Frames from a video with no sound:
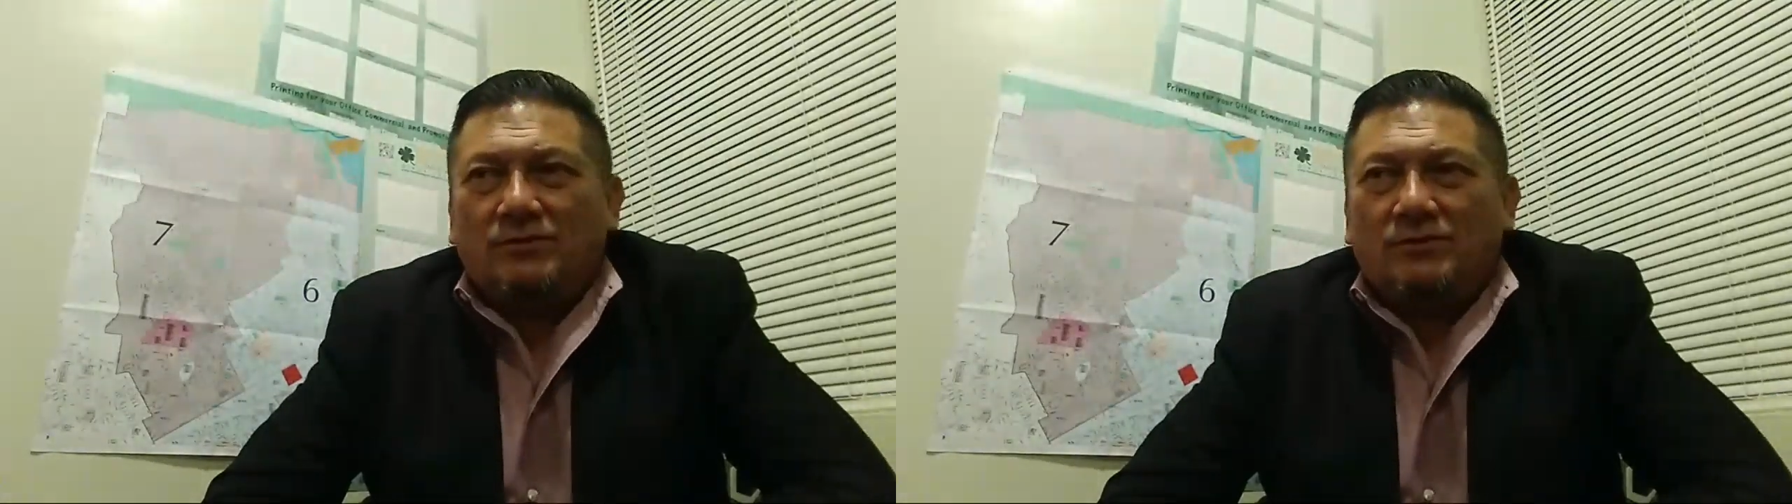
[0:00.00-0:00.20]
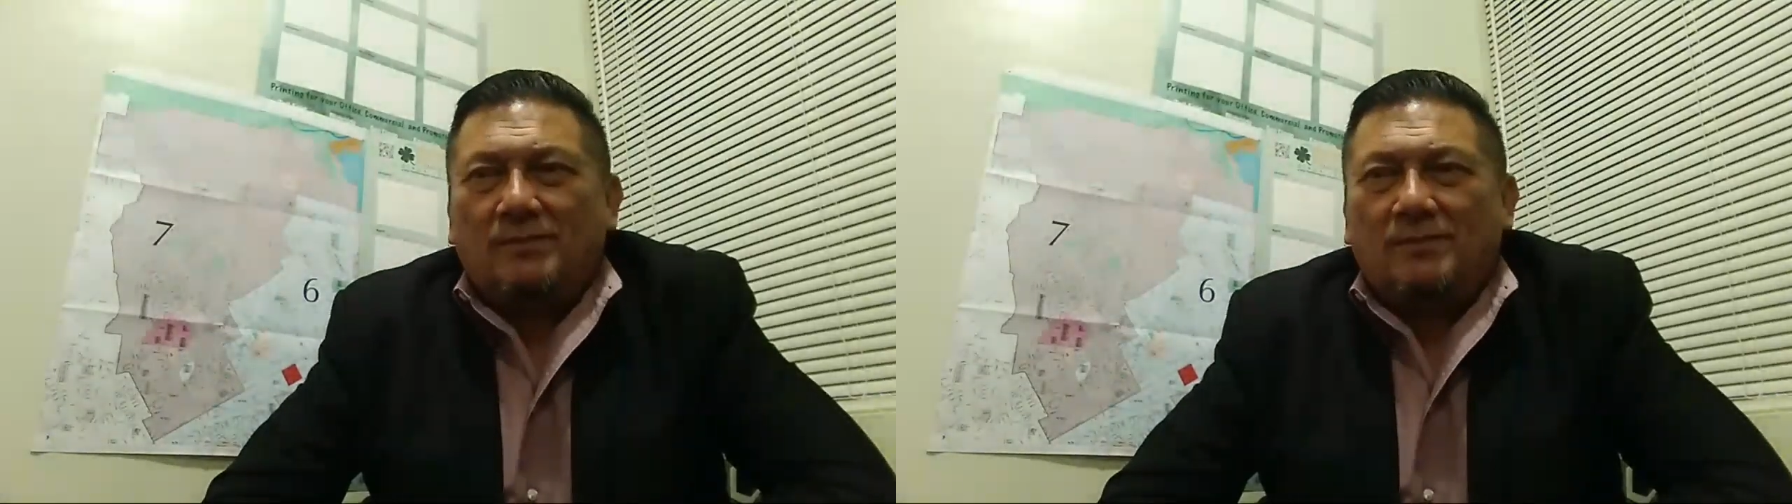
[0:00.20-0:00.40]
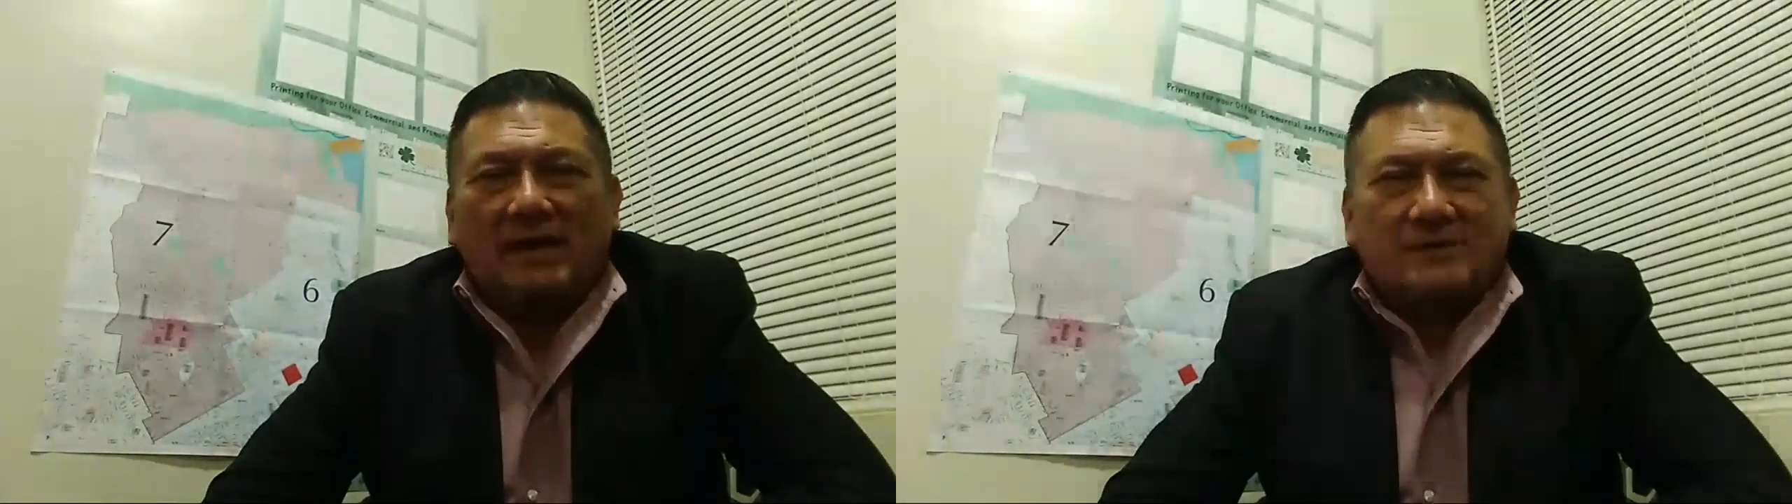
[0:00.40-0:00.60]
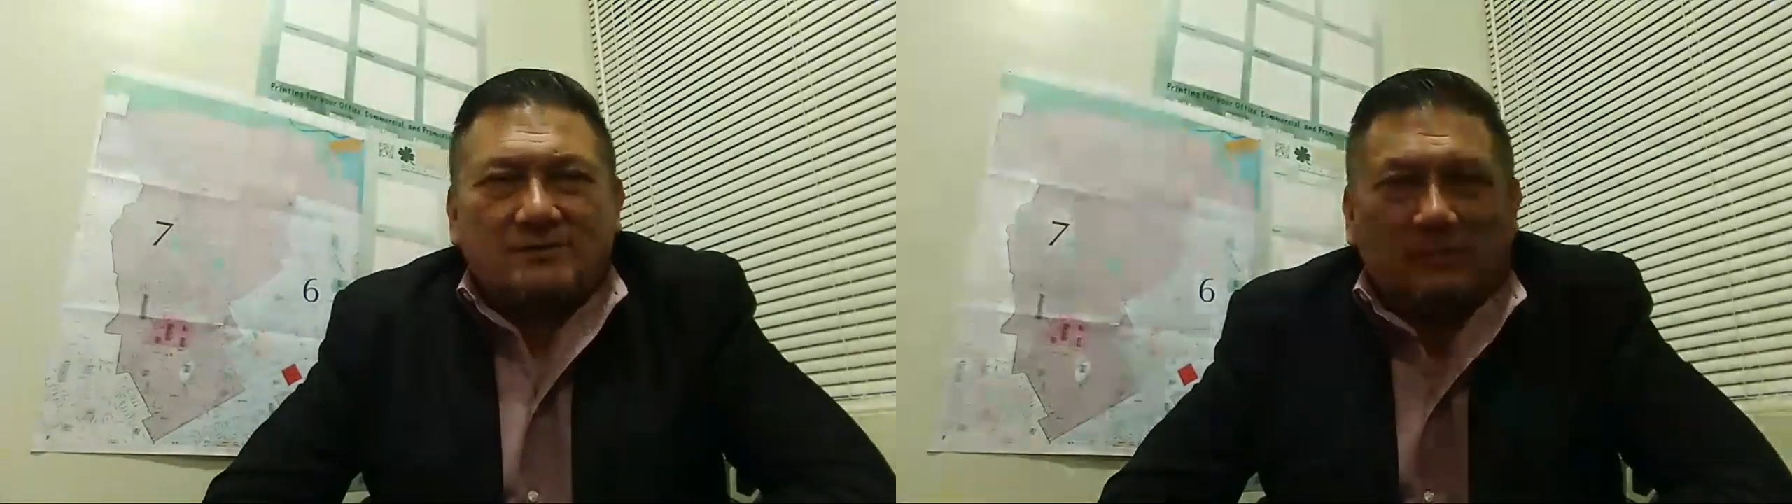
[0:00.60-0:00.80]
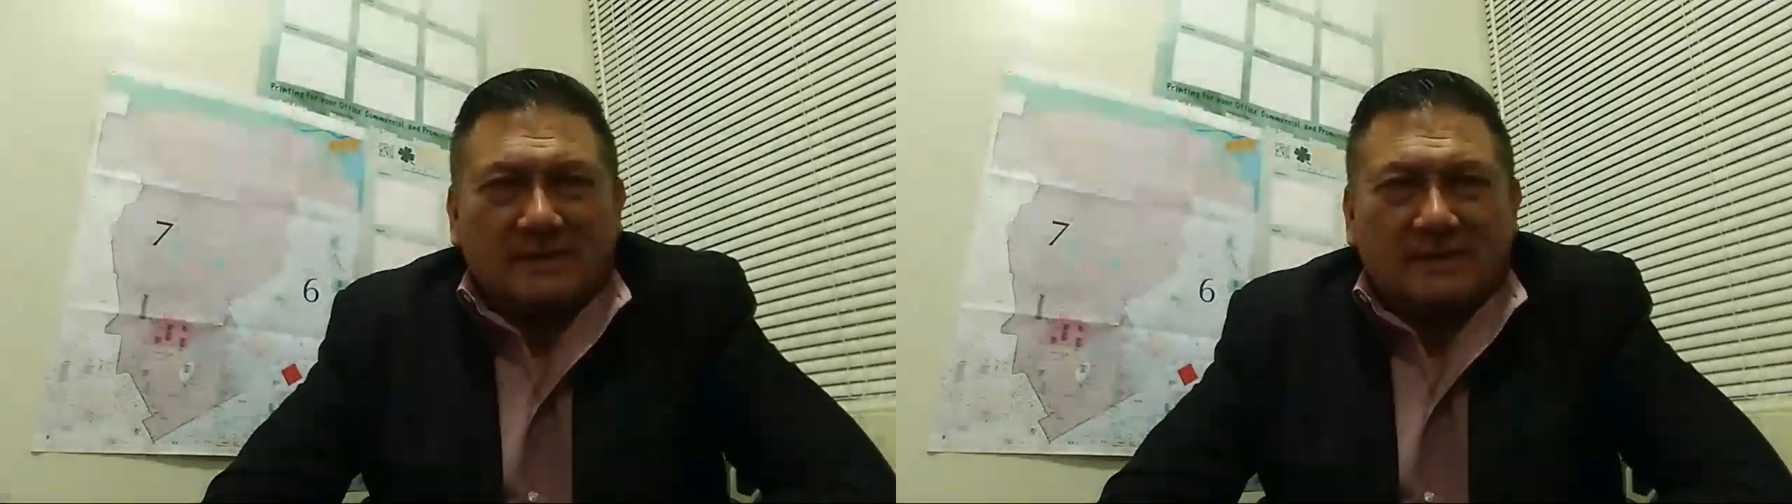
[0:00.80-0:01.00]
get back
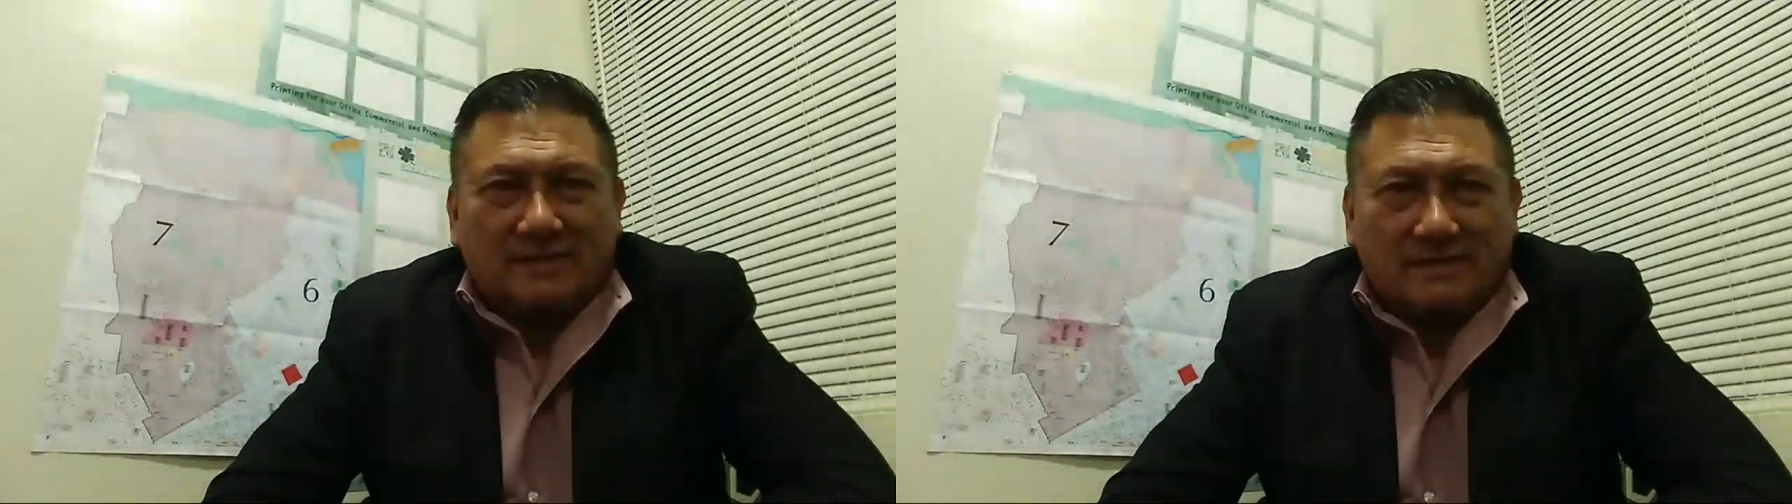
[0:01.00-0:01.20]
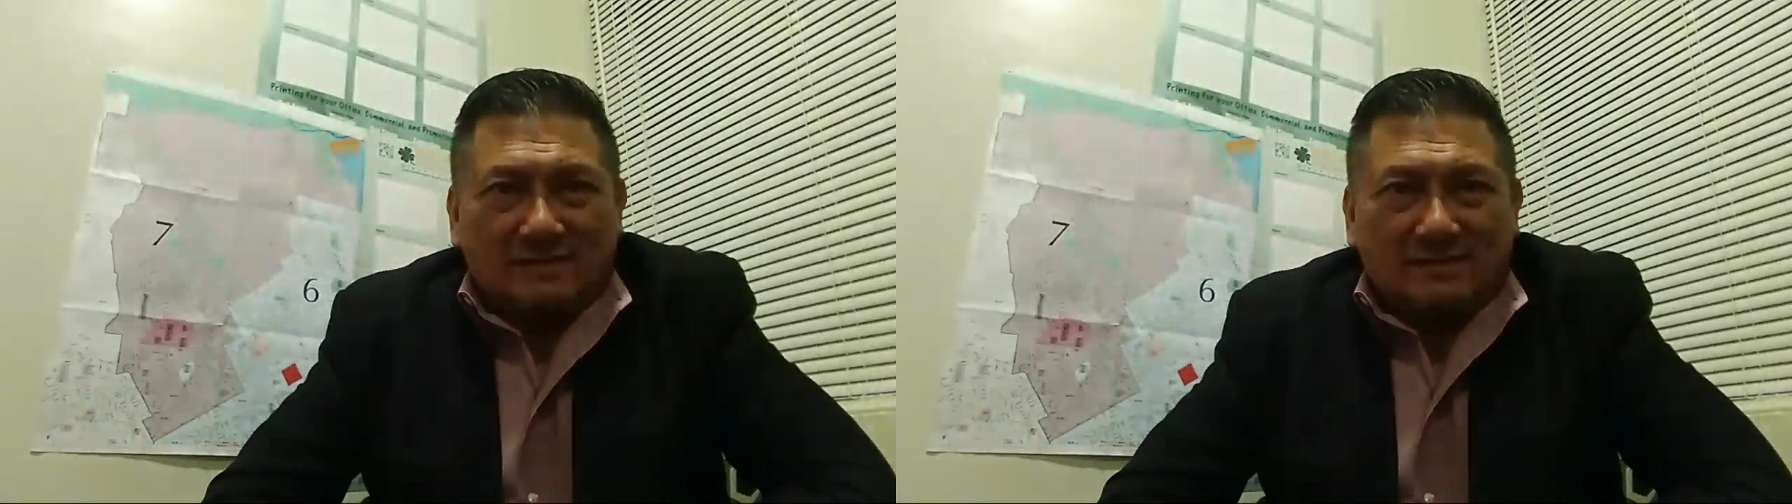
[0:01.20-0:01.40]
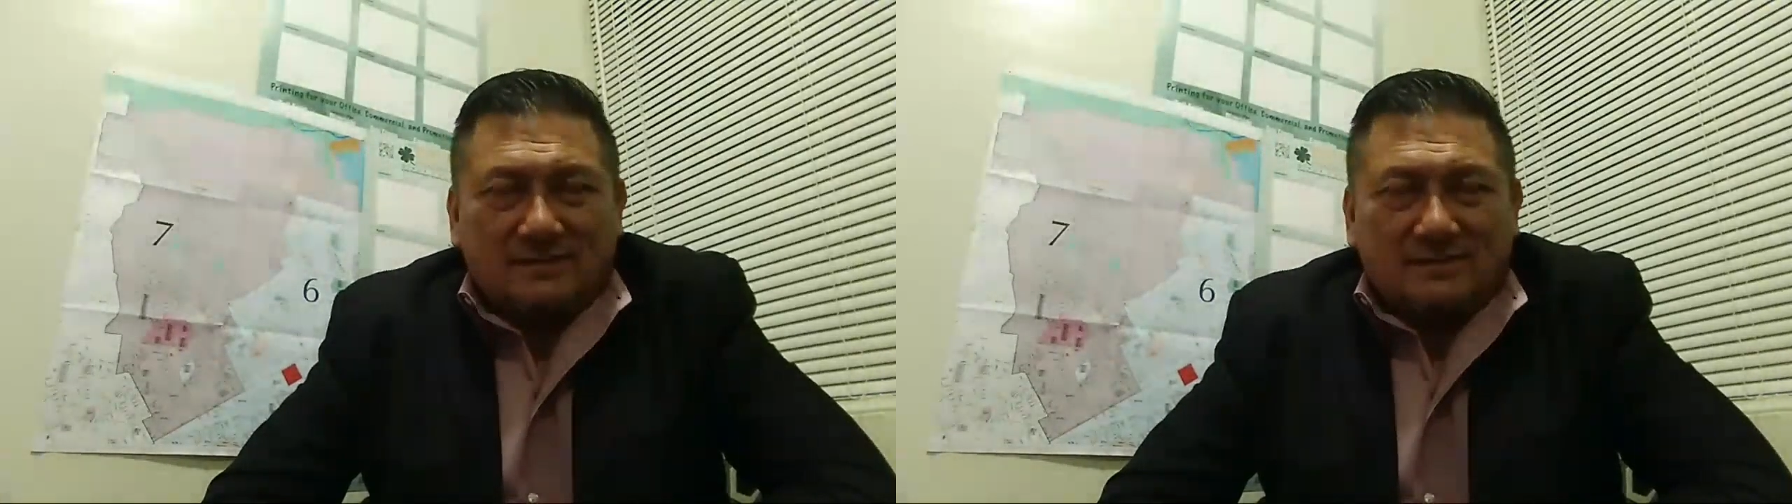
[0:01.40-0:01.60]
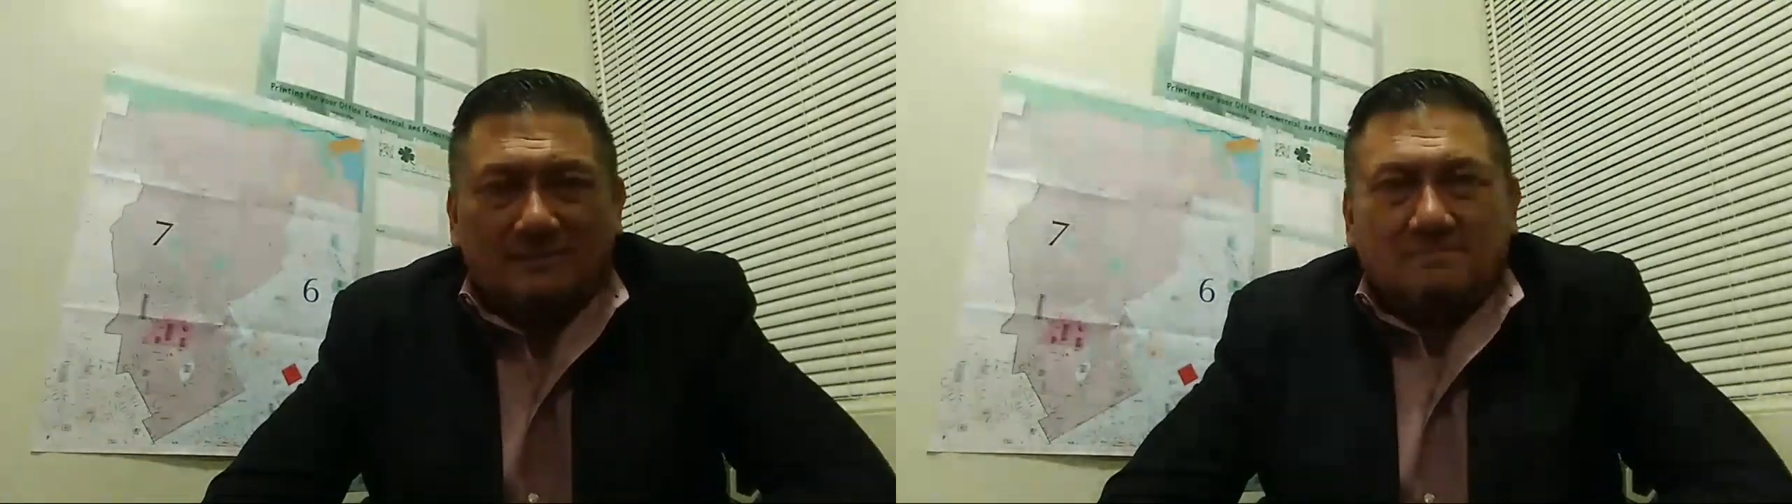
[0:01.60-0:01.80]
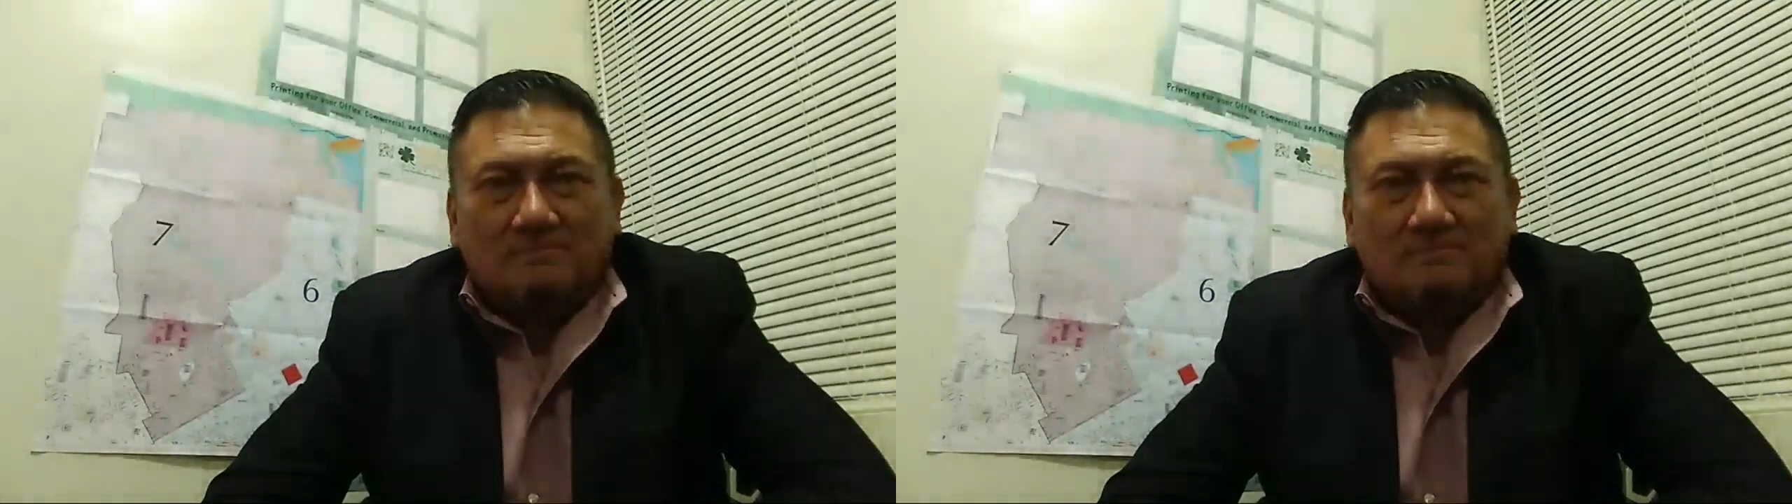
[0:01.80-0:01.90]
to my kids